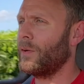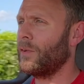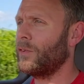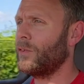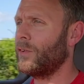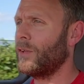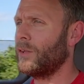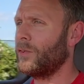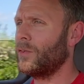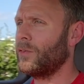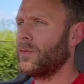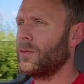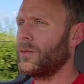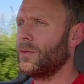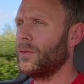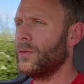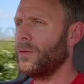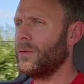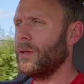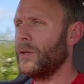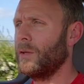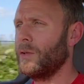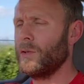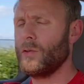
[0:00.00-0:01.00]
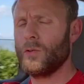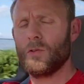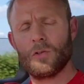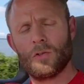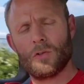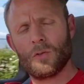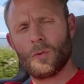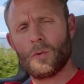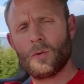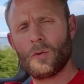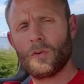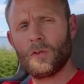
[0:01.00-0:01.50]
says, "Are you
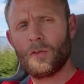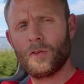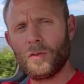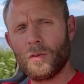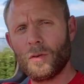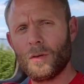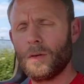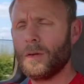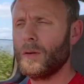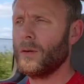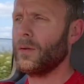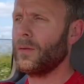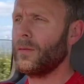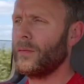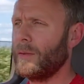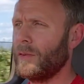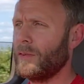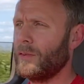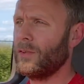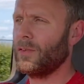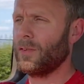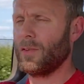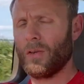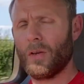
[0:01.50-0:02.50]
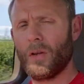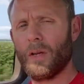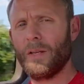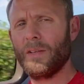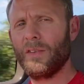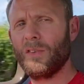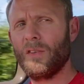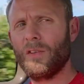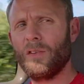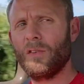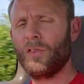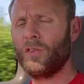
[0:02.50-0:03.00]
sure, sir? This is a
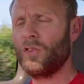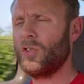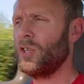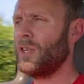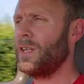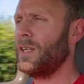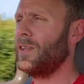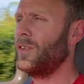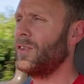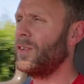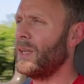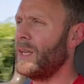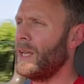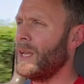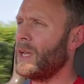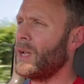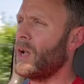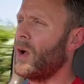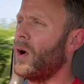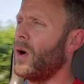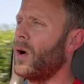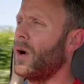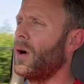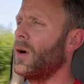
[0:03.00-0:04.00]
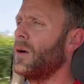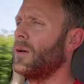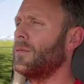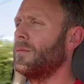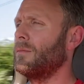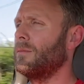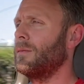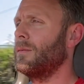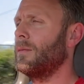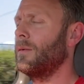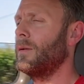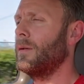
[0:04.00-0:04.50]
90s GT car."
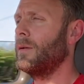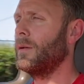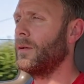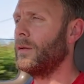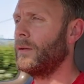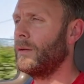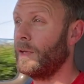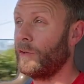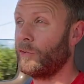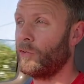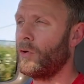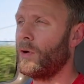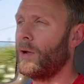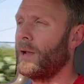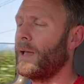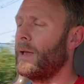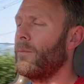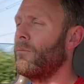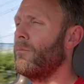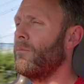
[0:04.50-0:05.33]
Let's try again.